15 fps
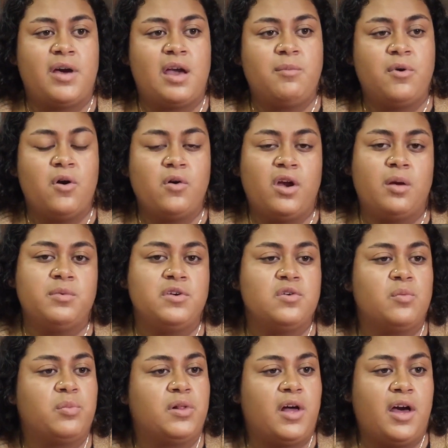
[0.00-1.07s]
program, you
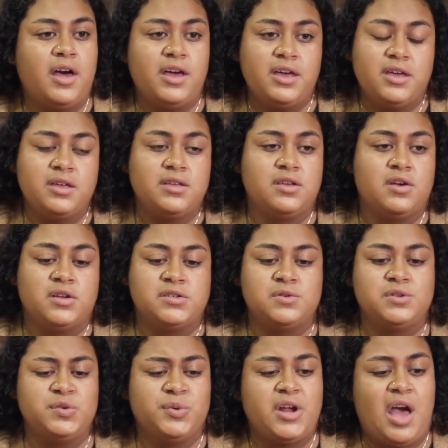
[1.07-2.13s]
apply. As soon as
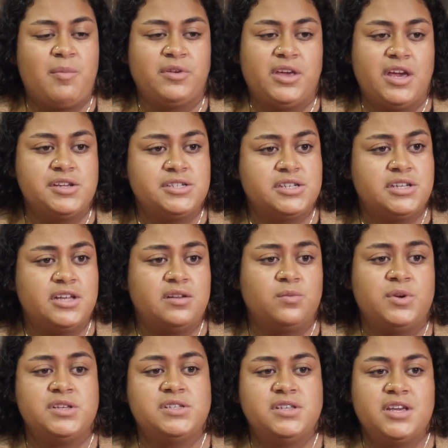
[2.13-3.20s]
you put an application in,
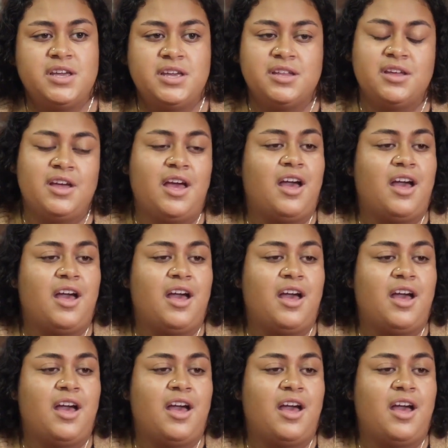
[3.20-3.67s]
we see it.